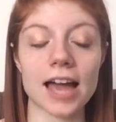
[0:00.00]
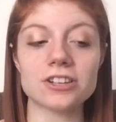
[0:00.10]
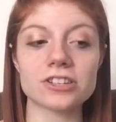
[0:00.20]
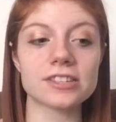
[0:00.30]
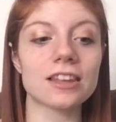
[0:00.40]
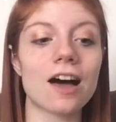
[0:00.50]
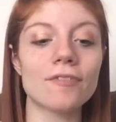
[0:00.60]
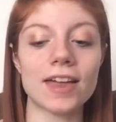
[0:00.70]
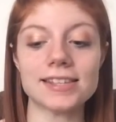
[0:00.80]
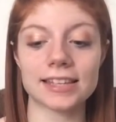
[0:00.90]
I just love
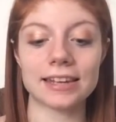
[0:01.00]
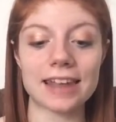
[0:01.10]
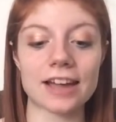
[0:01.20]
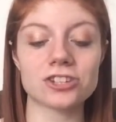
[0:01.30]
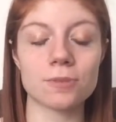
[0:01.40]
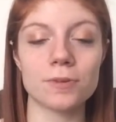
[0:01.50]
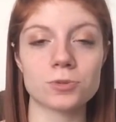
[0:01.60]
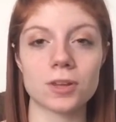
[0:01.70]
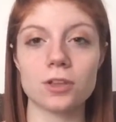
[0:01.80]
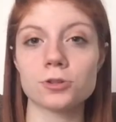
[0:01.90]
that it's a connection
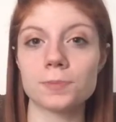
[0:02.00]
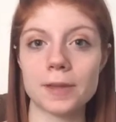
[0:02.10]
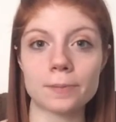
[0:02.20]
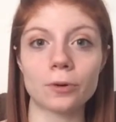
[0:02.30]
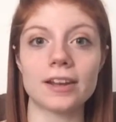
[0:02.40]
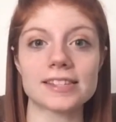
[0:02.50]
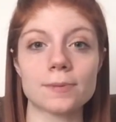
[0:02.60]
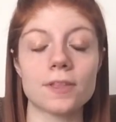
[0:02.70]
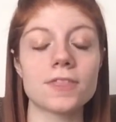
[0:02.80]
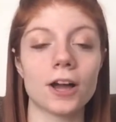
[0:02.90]
between those people and it's
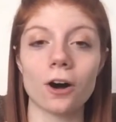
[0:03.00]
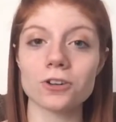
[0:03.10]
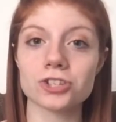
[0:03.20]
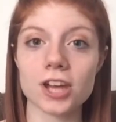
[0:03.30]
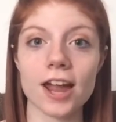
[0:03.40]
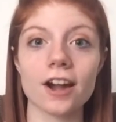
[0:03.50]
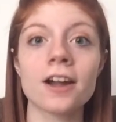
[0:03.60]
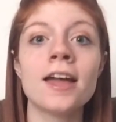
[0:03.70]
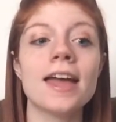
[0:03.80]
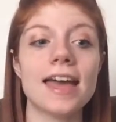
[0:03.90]
something that they all share
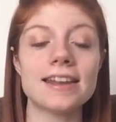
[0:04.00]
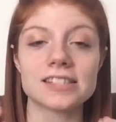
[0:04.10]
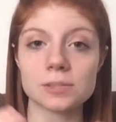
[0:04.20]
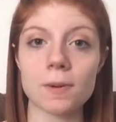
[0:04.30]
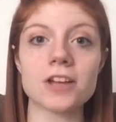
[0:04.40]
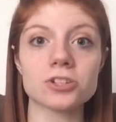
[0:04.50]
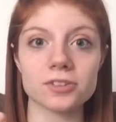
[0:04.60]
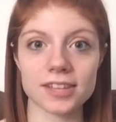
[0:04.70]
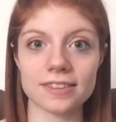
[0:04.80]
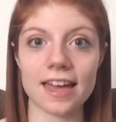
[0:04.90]
and it's
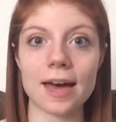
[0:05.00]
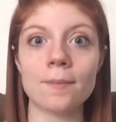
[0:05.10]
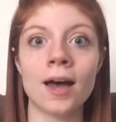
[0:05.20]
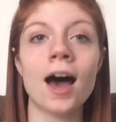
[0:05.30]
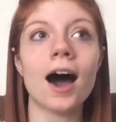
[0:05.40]
special to them.